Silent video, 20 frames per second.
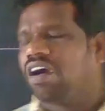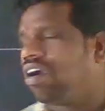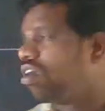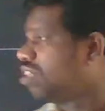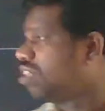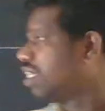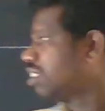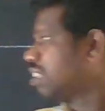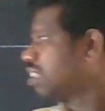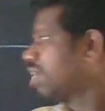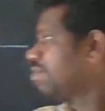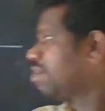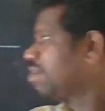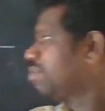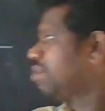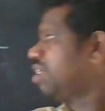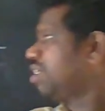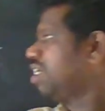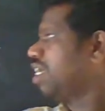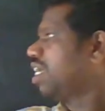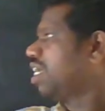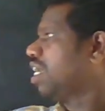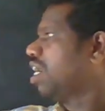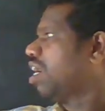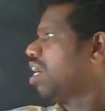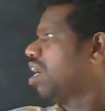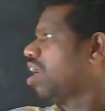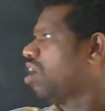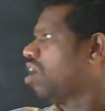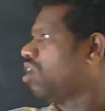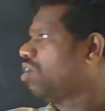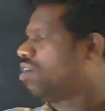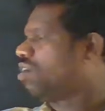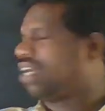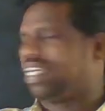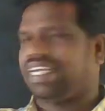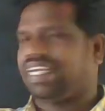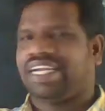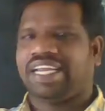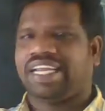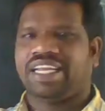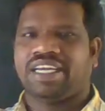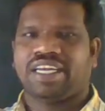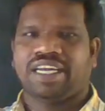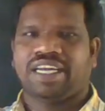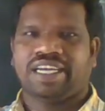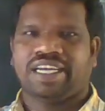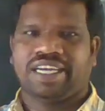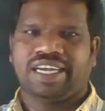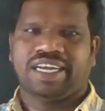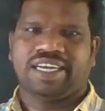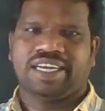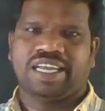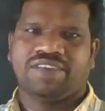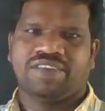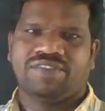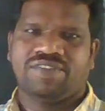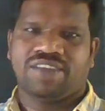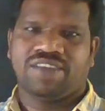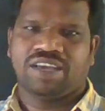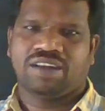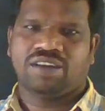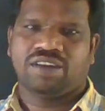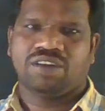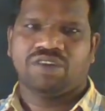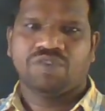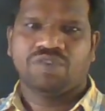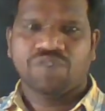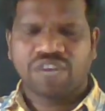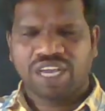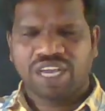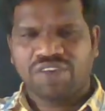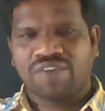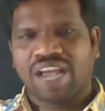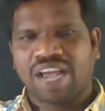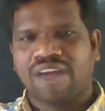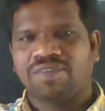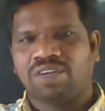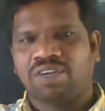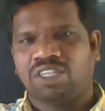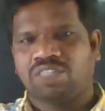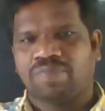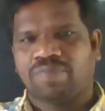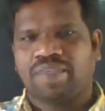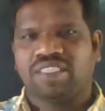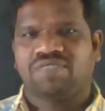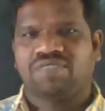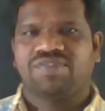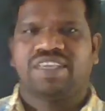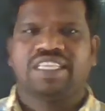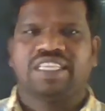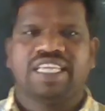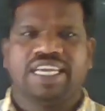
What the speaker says: this type of the returning type here. Okay, we have to specify the